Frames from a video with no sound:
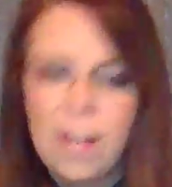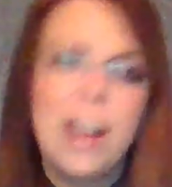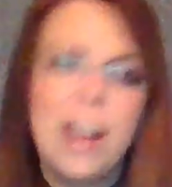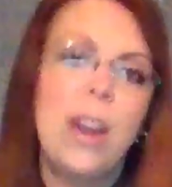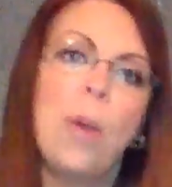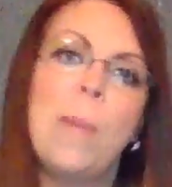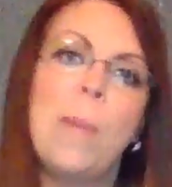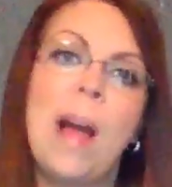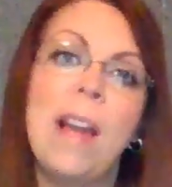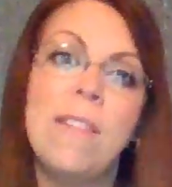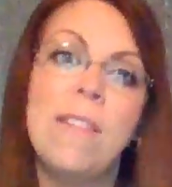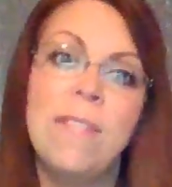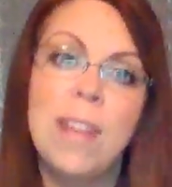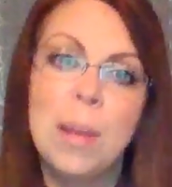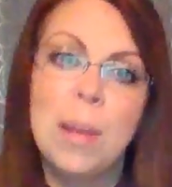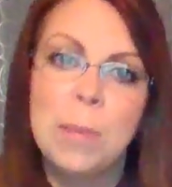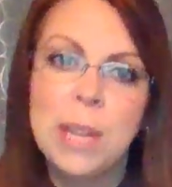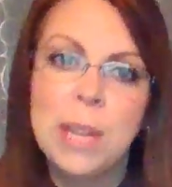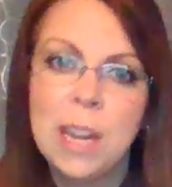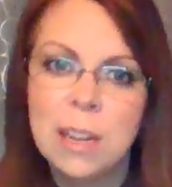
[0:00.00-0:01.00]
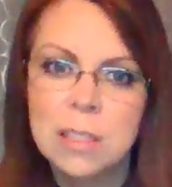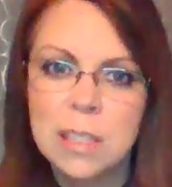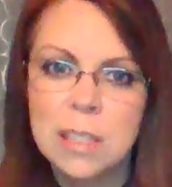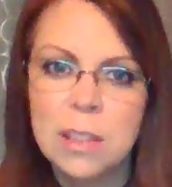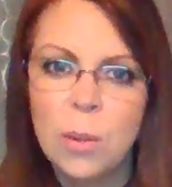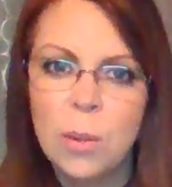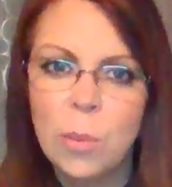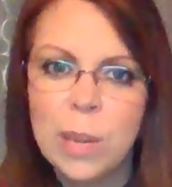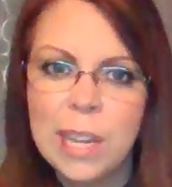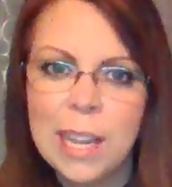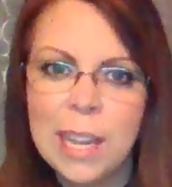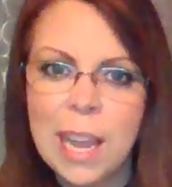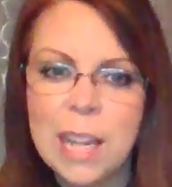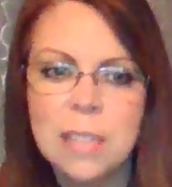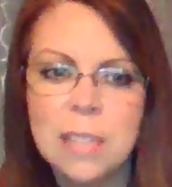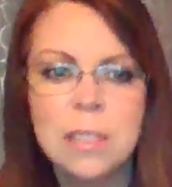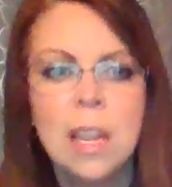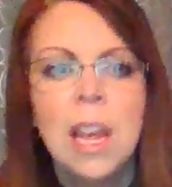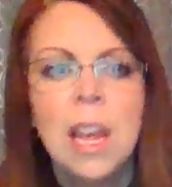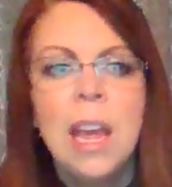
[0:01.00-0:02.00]
I know my family does on the
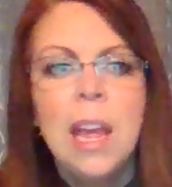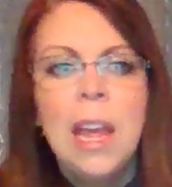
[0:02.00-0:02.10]
weekends.